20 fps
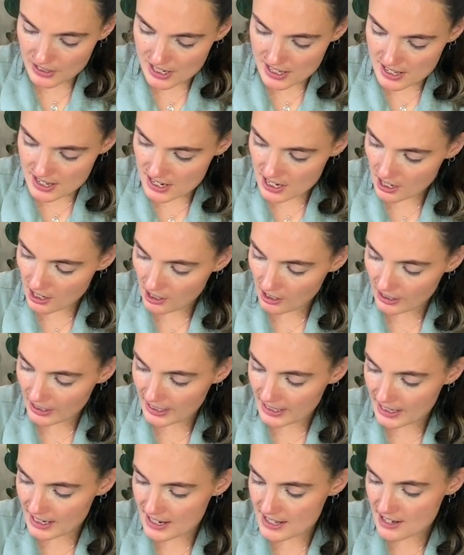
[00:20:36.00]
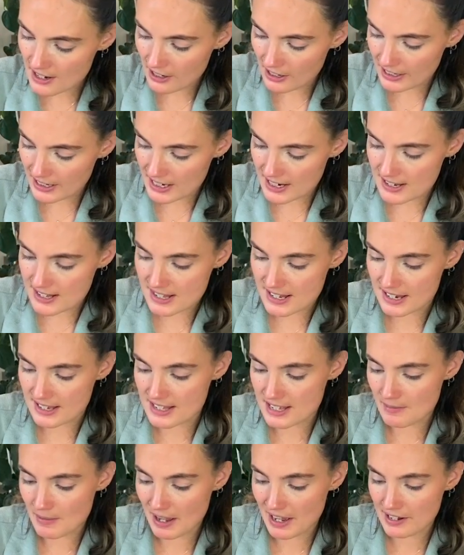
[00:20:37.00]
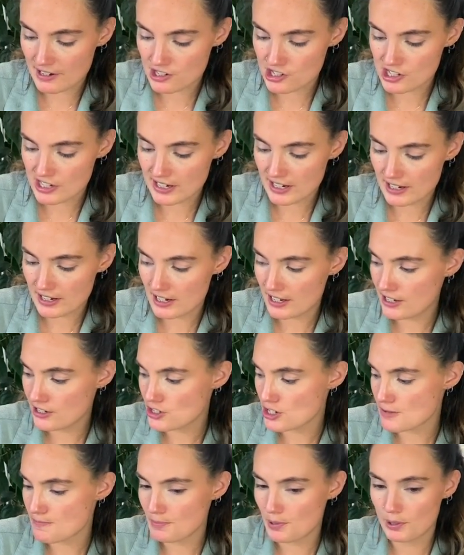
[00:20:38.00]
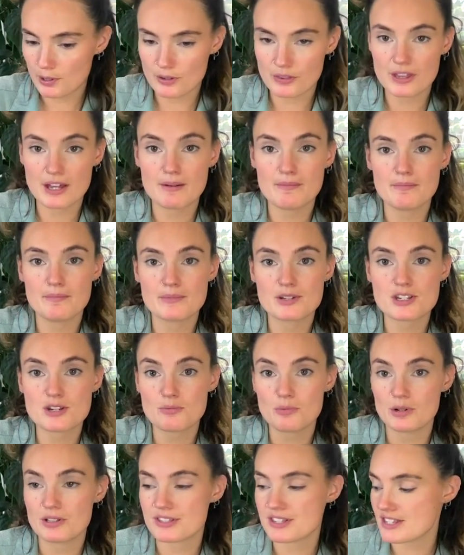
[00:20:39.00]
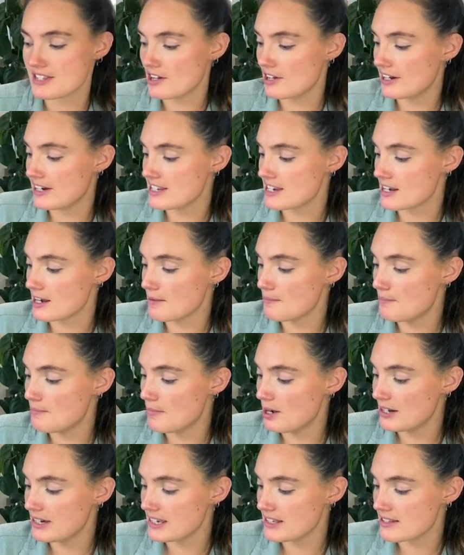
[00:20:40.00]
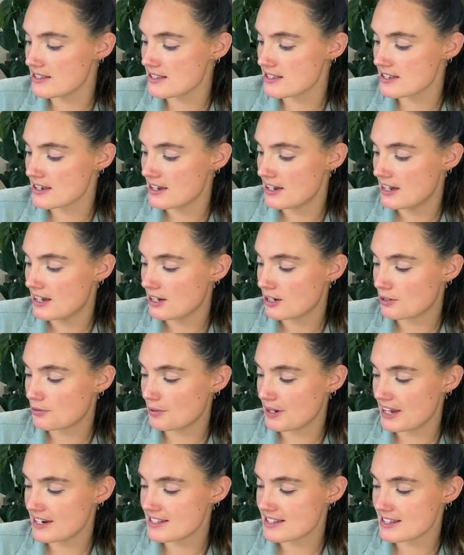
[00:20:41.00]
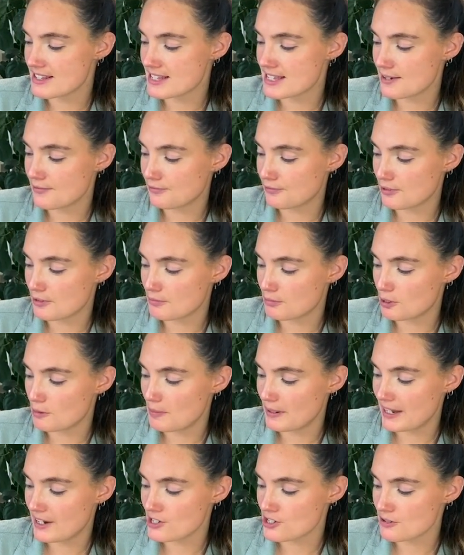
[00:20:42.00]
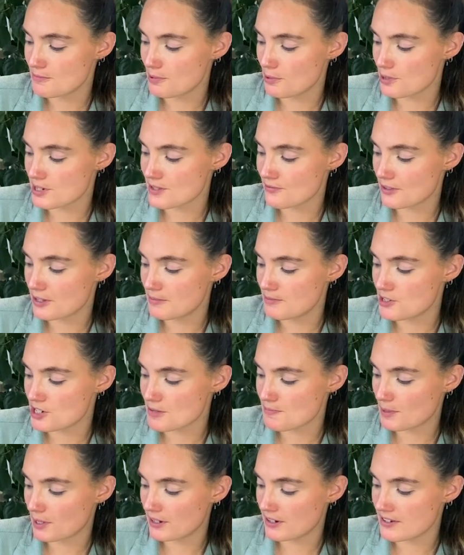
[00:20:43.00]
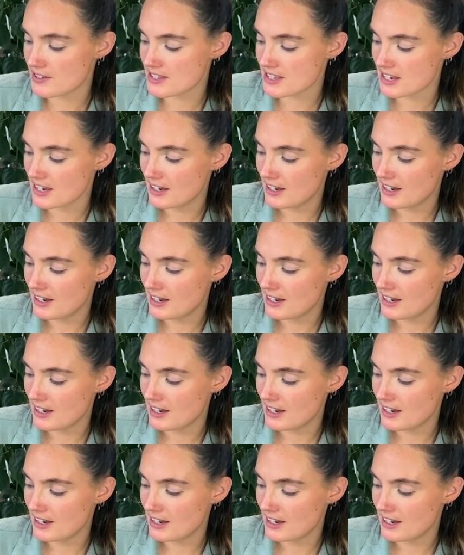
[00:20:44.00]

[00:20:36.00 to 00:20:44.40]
these tiny, tiny seeds, I'm actually gonna just put them to one side and I might create a different propagation box for them just because